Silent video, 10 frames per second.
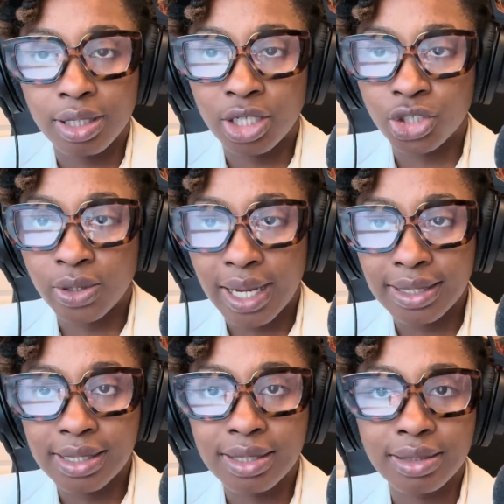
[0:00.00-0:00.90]

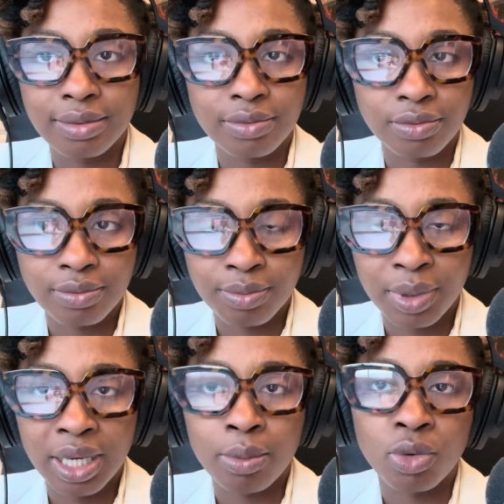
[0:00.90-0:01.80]
contract,
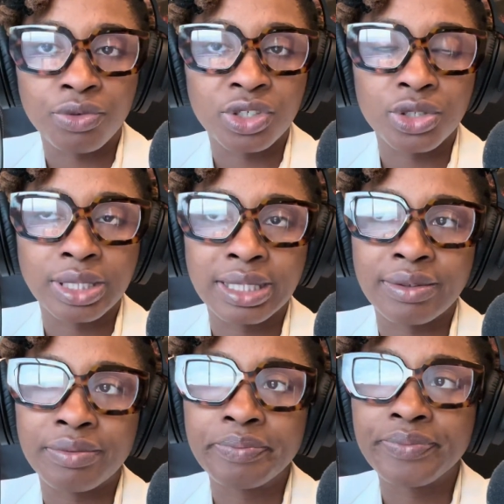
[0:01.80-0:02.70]
become more
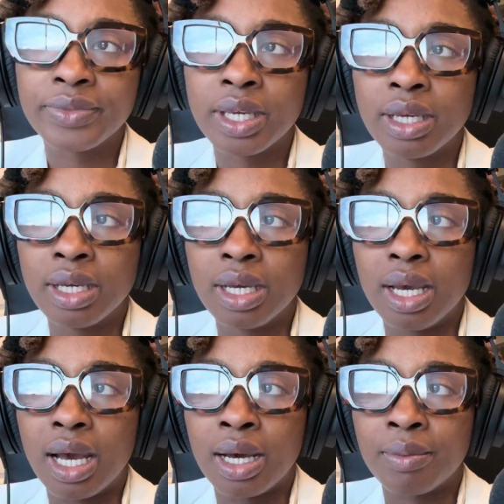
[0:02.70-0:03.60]
restrictive.
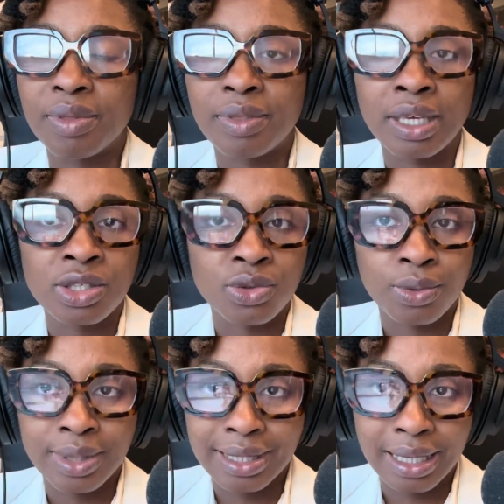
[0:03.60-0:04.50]
Things are
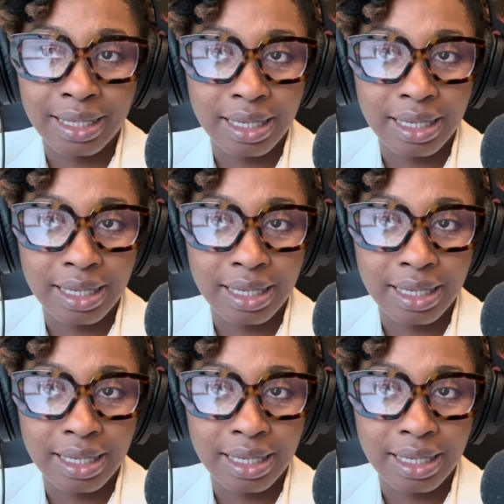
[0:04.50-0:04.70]
going to get